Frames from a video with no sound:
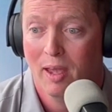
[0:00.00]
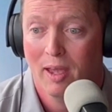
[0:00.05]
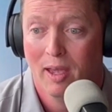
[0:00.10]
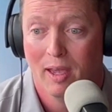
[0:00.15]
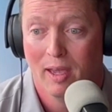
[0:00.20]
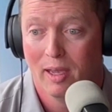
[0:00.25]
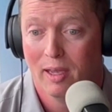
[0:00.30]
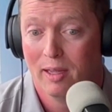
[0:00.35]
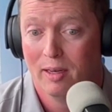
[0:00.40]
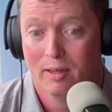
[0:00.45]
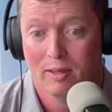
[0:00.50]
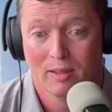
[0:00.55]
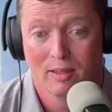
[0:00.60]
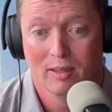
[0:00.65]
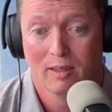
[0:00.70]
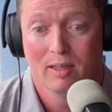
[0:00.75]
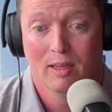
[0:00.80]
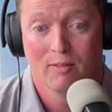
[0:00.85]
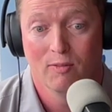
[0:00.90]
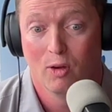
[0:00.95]
And
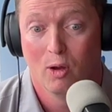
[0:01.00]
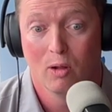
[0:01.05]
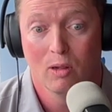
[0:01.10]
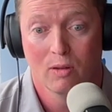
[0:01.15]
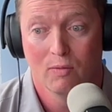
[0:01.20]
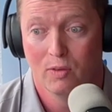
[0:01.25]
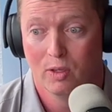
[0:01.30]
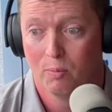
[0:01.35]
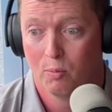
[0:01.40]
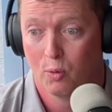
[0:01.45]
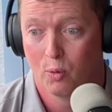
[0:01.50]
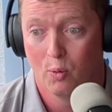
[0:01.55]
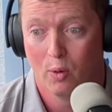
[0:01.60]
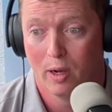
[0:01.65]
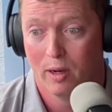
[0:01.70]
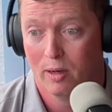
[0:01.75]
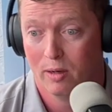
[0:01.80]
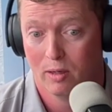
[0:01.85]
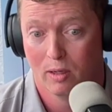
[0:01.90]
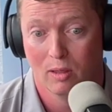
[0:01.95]
if all of them
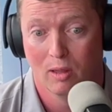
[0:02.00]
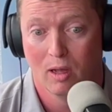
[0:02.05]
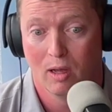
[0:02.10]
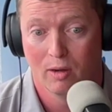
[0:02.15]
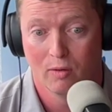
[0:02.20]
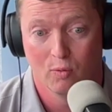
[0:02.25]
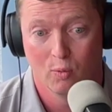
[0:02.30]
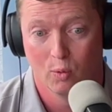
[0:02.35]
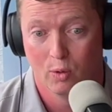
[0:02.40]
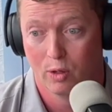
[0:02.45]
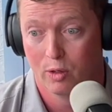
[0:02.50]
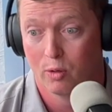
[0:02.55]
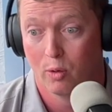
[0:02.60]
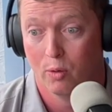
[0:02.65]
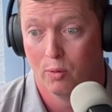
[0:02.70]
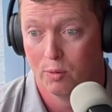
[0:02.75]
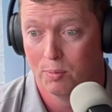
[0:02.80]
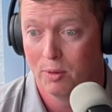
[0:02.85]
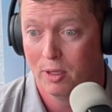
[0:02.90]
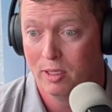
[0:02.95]
required a lot of work or
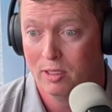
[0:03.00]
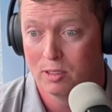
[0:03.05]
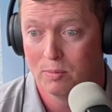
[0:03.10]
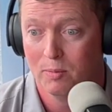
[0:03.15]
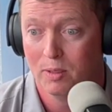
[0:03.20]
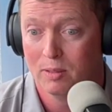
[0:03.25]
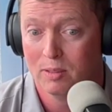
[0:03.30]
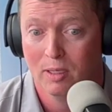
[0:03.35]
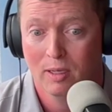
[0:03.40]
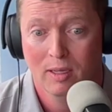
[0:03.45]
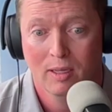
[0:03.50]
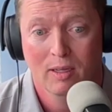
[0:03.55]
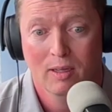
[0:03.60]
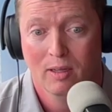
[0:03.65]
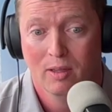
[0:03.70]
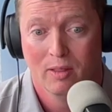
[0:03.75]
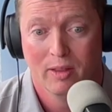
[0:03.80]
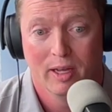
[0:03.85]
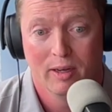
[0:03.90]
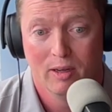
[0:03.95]
replacement,
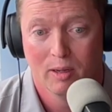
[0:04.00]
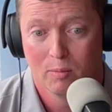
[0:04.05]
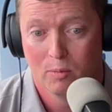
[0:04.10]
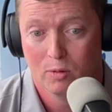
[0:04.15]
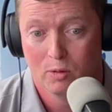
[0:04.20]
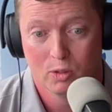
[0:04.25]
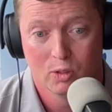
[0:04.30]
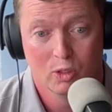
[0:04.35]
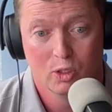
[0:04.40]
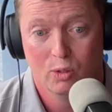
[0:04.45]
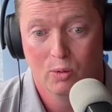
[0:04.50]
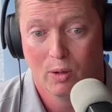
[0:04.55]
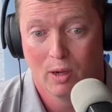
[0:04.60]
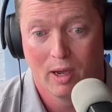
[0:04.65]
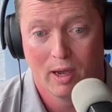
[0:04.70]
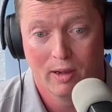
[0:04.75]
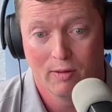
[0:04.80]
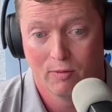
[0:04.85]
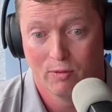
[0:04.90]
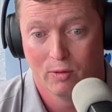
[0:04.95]
that number is too
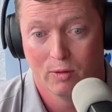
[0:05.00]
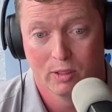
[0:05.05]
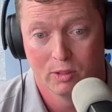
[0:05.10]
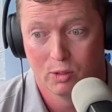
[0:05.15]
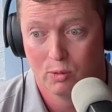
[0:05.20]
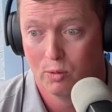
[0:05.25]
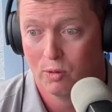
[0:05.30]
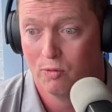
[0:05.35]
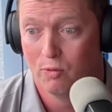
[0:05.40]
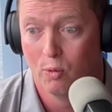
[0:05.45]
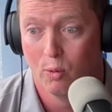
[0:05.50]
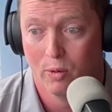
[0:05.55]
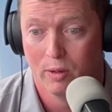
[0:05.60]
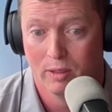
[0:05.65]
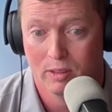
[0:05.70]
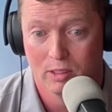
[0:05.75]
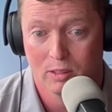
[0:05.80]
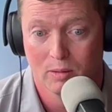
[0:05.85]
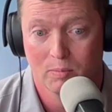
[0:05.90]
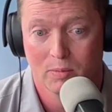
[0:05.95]
high for us to afford
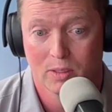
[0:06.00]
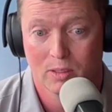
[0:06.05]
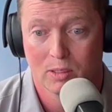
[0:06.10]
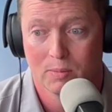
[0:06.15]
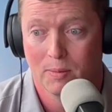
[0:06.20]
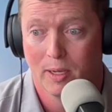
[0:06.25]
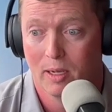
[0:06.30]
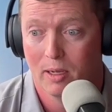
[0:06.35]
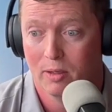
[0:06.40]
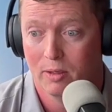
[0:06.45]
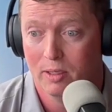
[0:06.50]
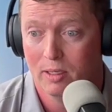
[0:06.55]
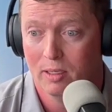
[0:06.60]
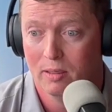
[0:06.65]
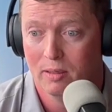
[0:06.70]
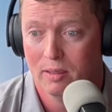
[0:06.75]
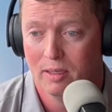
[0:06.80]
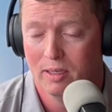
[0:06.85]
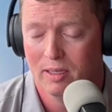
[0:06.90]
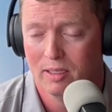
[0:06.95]
as a municipality,
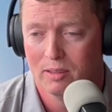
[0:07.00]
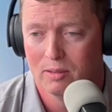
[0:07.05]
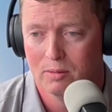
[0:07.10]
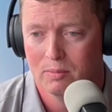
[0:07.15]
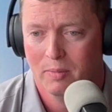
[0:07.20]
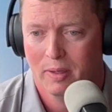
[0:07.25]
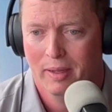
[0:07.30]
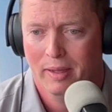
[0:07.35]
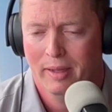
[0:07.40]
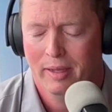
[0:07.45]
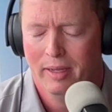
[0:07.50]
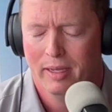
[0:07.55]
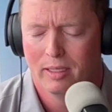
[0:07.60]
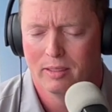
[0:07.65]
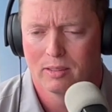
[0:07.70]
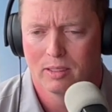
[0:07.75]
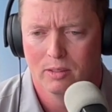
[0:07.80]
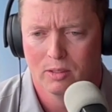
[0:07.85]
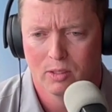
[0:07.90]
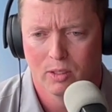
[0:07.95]
and it's
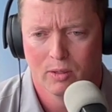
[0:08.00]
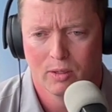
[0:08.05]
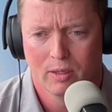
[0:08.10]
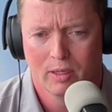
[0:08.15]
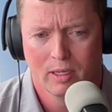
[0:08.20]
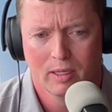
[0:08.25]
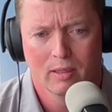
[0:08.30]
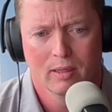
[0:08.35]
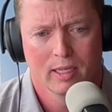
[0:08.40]
concerning.